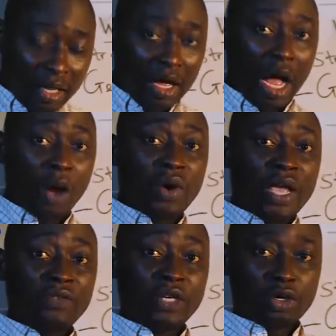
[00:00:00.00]
and we have
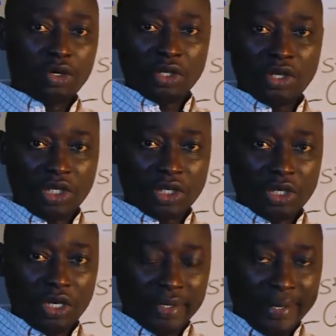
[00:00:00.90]
the chronological
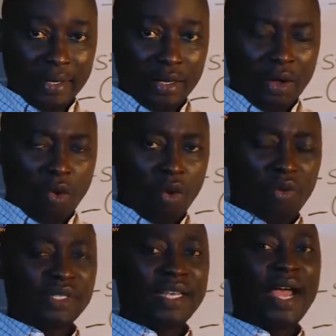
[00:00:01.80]
order. When we
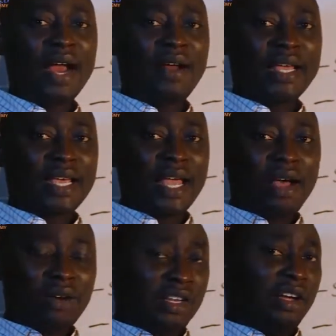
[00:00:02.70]
say hierarchical
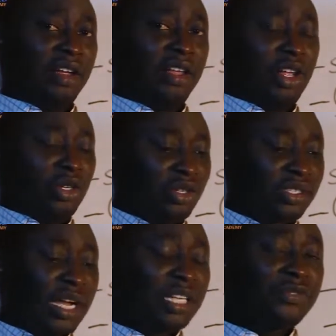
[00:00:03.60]
order, you
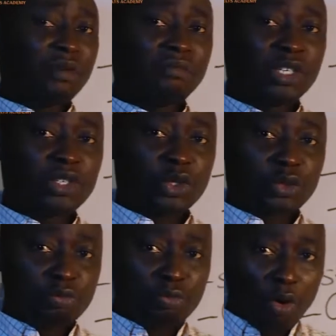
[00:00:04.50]
start from the
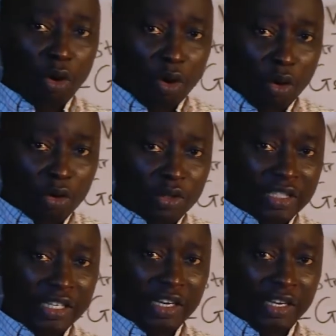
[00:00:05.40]
small, the
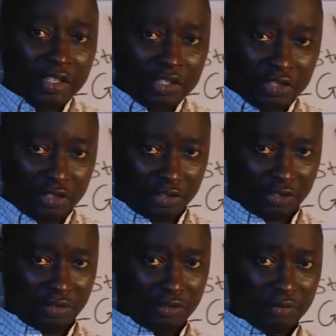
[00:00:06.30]

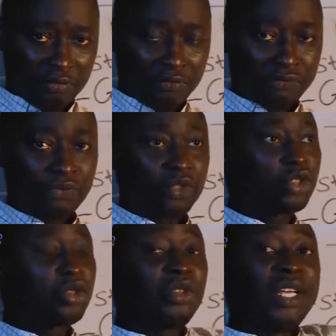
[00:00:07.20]
least,
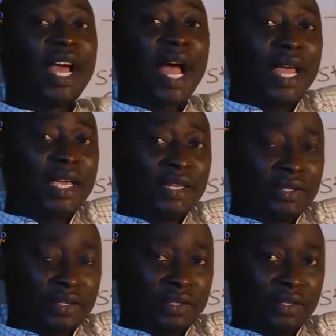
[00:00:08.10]
to the
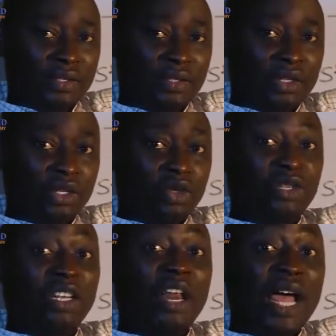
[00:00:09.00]
highest, to the
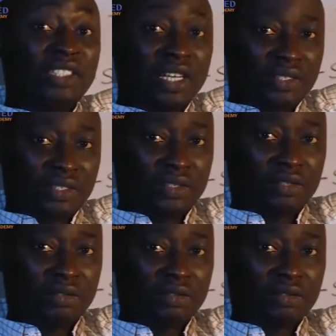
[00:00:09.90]
largest.